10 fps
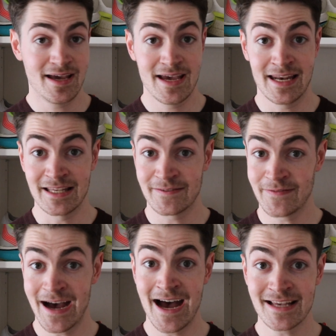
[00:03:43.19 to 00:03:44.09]
It is
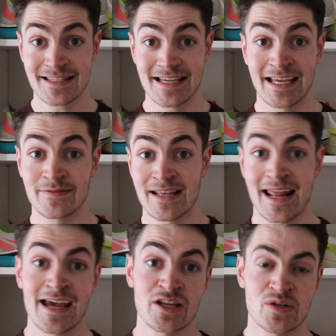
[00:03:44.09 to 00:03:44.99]
fast, it gives that
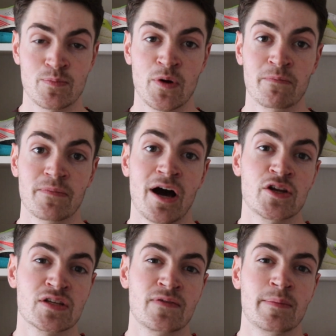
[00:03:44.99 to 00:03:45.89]
edge, but I
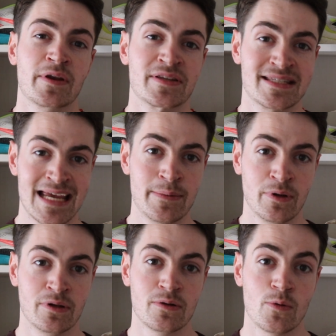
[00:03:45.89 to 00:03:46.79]
just feel a bit
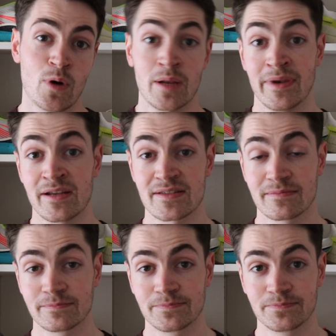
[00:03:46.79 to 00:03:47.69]
unstable while I'm in it.
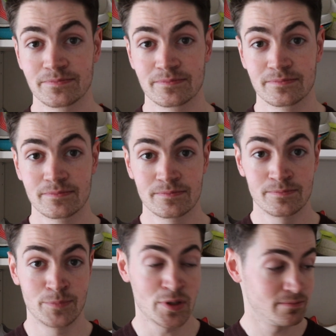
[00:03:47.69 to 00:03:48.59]

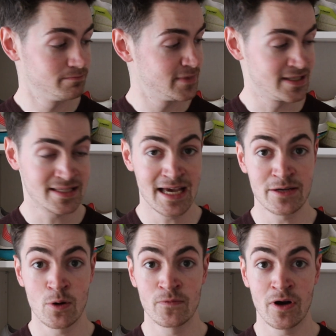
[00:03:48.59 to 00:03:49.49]
But as I
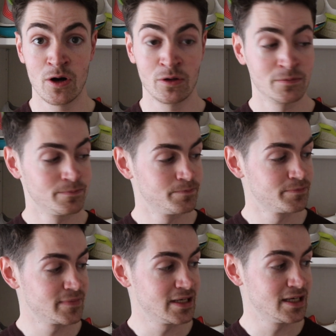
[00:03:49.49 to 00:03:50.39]
said, overall,
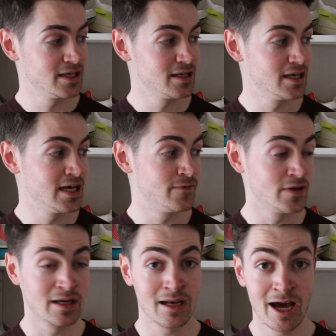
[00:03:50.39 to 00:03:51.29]
if
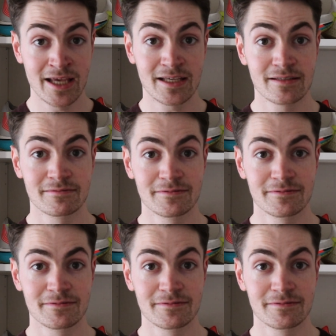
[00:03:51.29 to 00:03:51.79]
you like